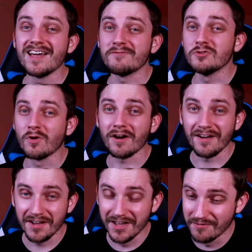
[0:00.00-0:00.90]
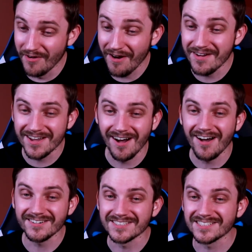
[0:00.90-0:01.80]
If you are very
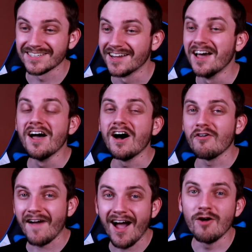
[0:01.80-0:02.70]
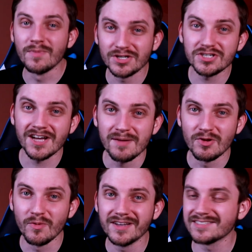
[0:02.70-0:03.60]
cognizant of how much
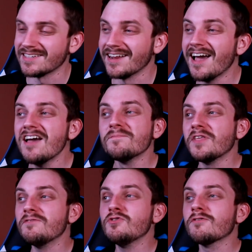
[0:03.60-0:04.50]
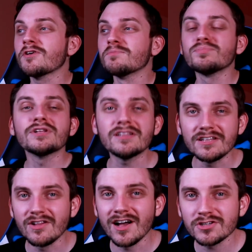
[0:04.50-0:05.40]
time you're wasting if you have
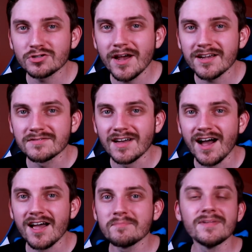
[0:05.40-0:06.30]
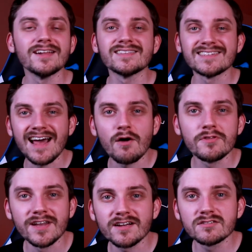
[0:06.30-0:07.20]
completely lost track of time and it's now
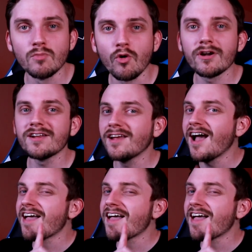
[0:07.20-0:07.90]
the next morning,